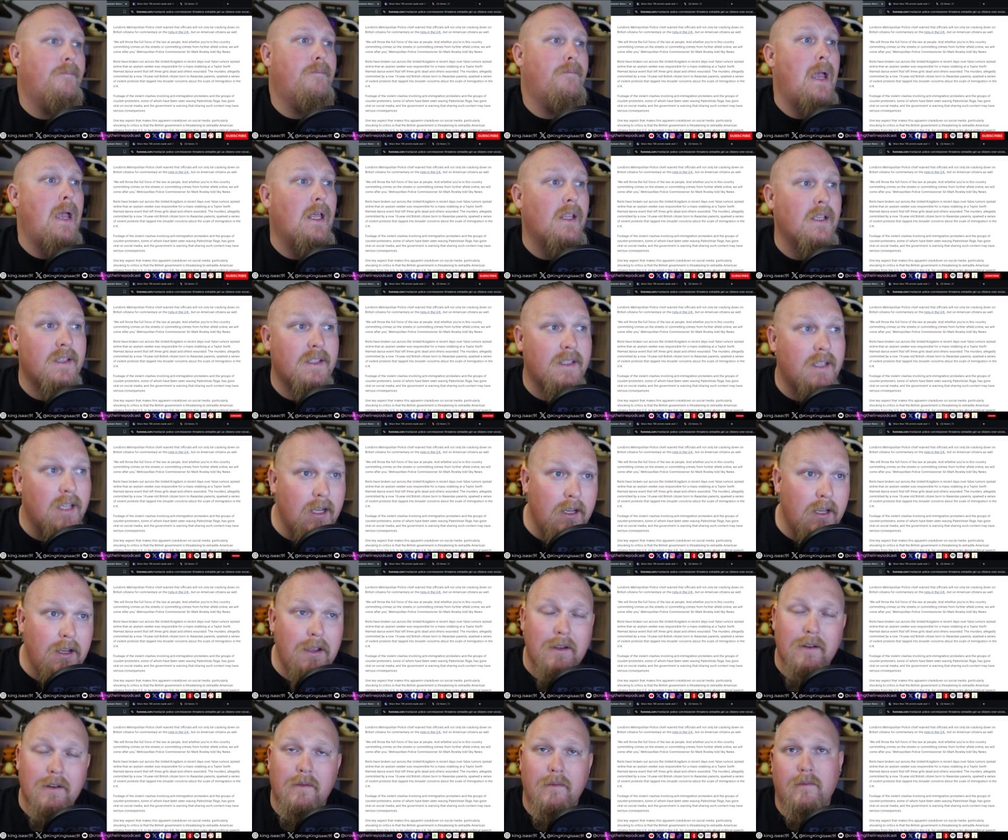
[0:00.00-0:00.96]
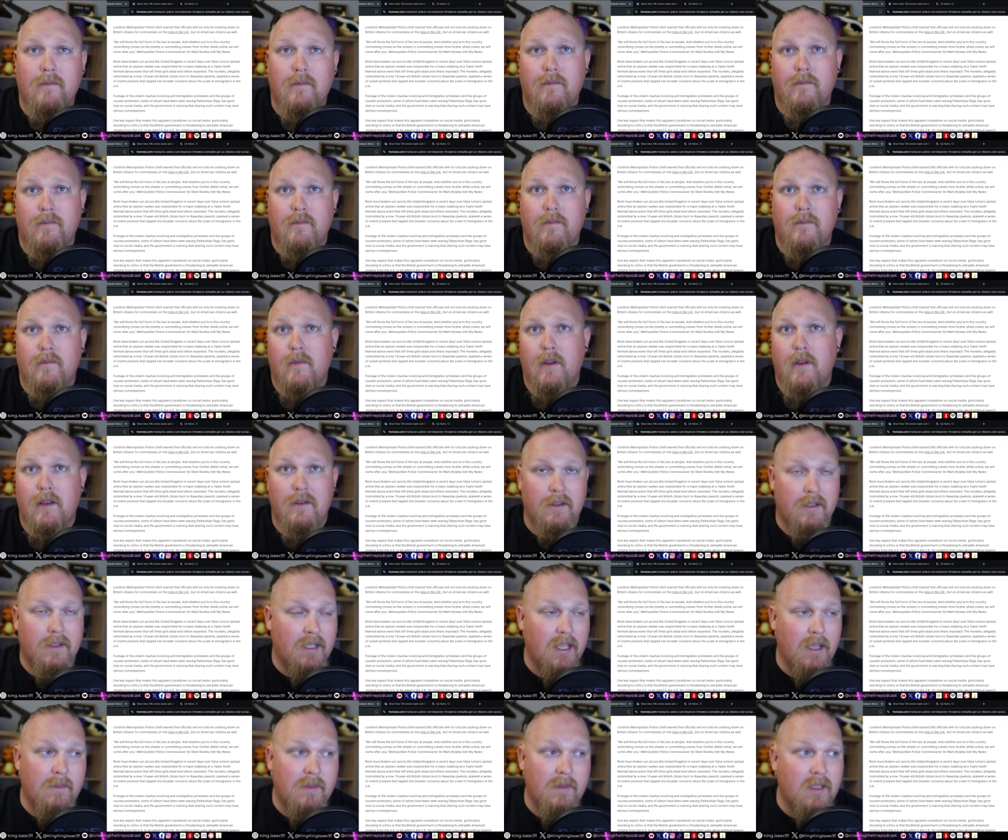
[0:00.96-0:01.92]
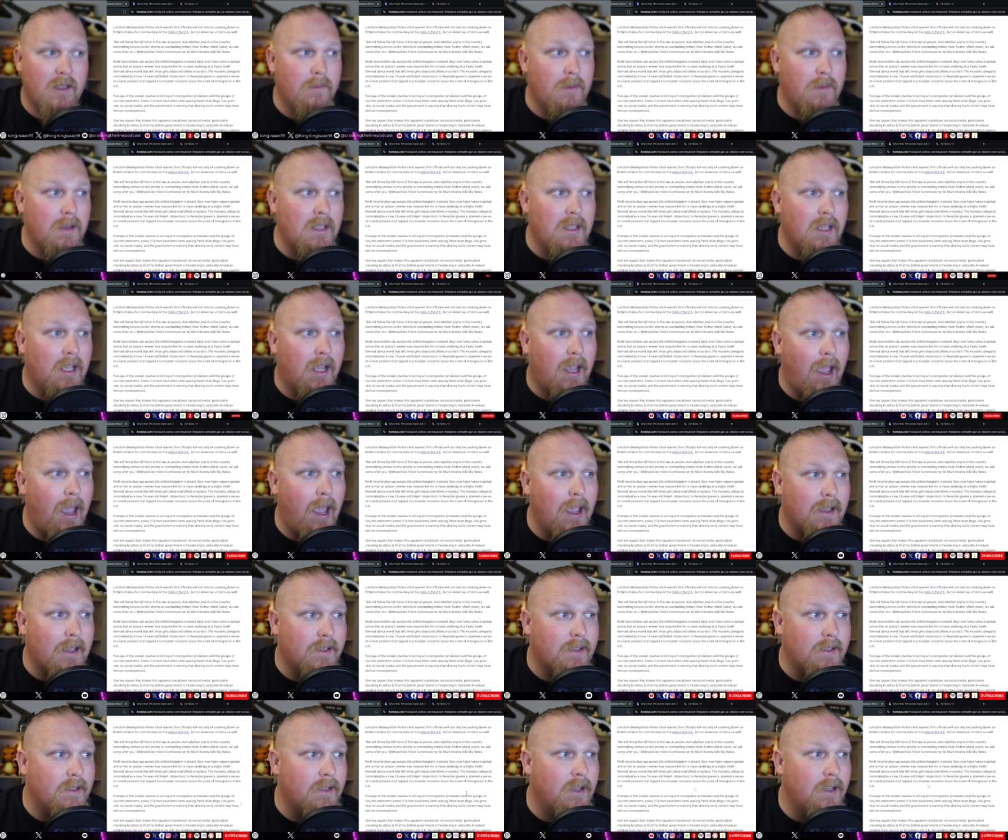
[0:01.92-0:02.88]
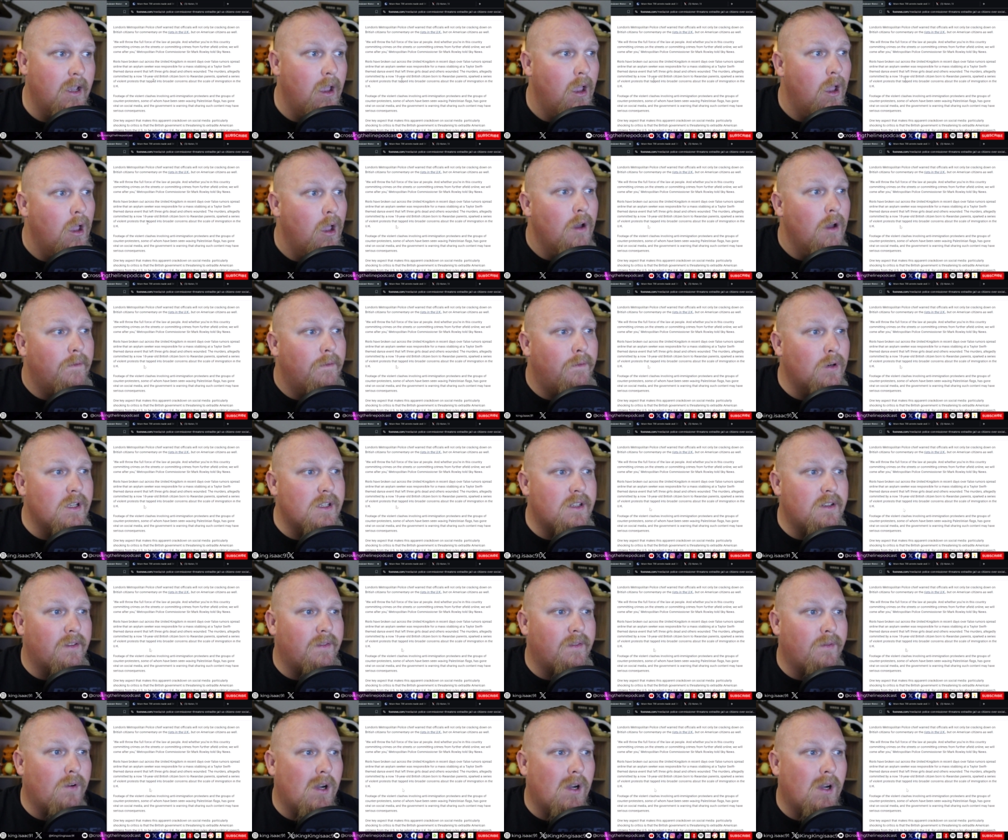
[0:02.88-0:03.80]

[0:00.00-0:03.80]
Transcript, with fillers: Palestinian, as it seems to be the case. Footage of the